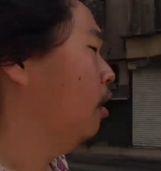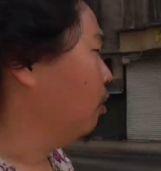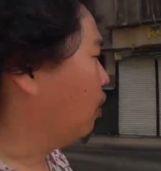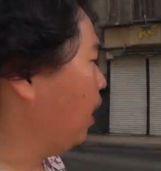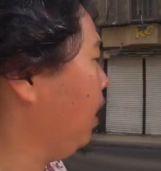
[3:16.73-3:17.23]

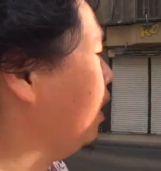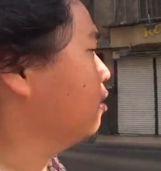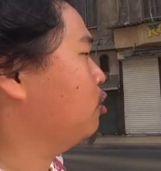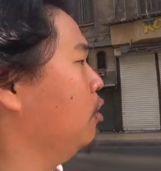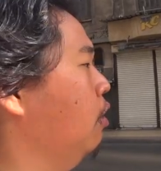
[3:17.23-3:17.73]

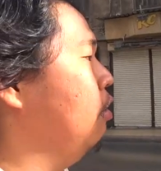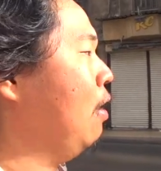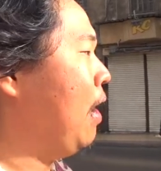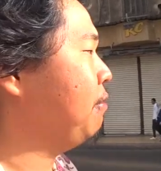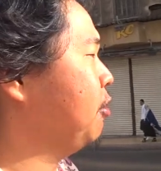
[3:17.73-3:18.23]
Okay,
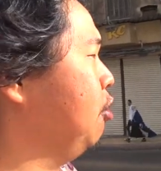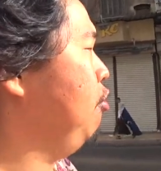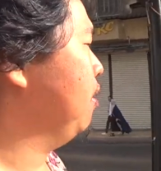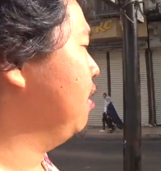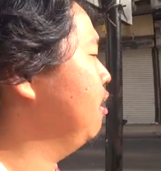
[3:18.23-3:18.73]
so after
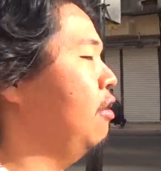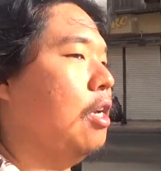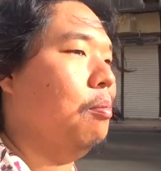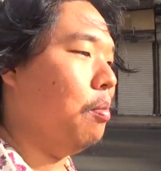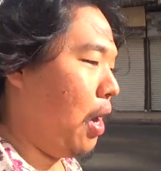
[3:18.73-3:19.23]
going
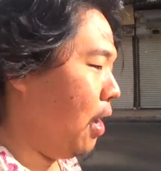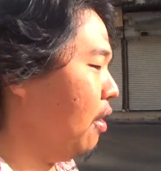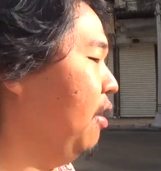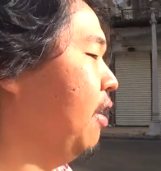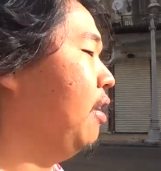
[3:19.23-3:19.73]
nearly a
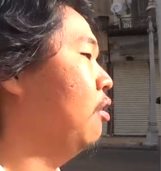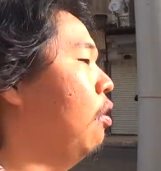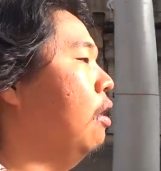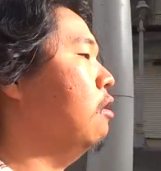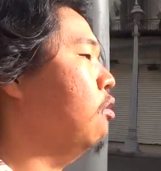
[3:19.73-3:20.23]
mile in the
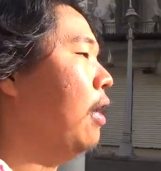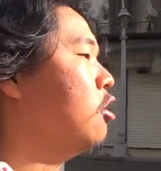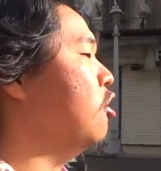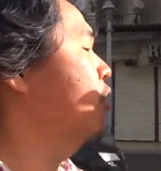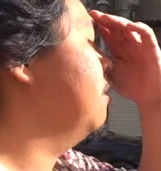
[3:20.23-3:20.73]
wrong
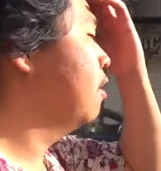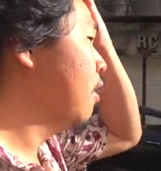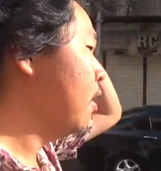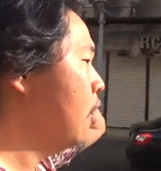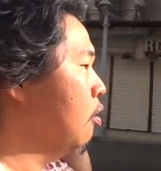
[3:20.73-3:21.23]
direction,
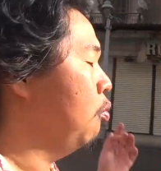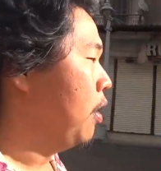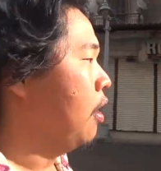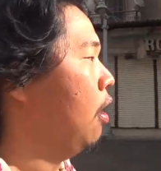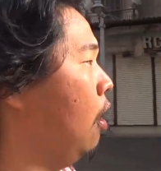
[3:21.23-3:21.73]

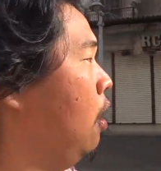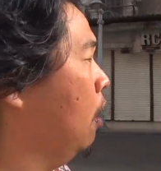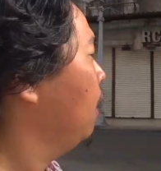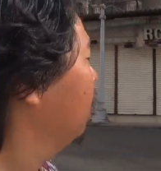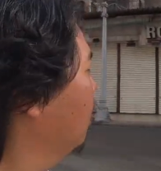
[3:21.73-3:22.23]
we are
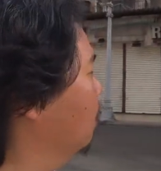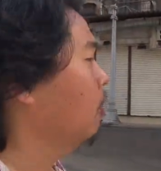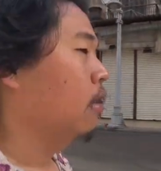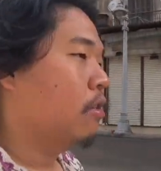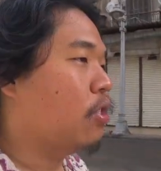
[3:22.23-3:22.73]

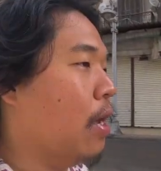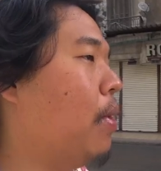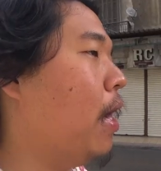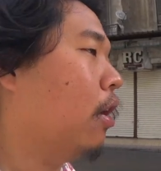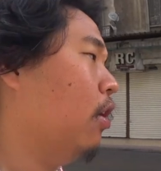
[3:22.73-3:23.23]

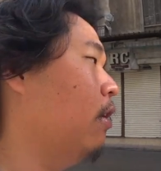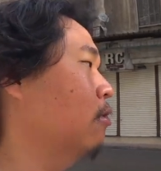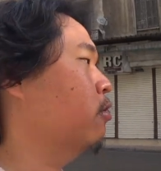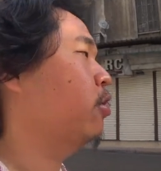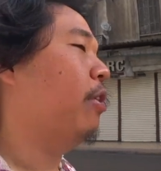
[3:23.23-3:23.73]
semi
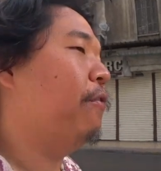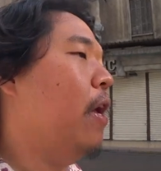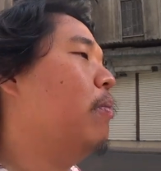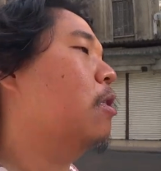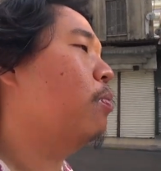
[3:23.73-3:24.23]
close to the
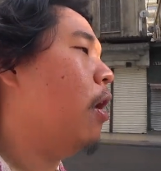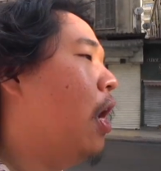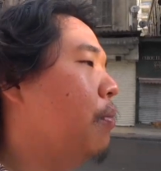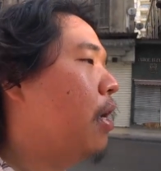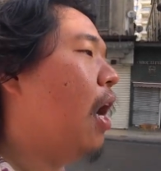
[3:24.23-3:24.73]
famous
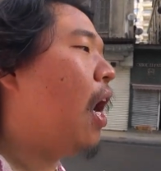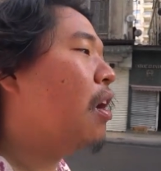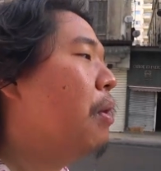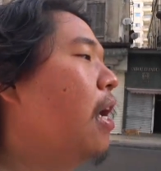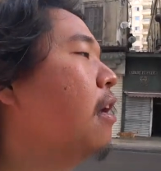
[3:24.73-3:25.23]
Mohammed
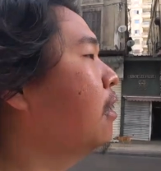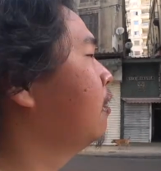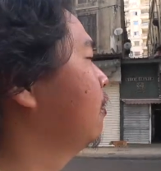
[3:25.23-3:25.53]
Ahmed.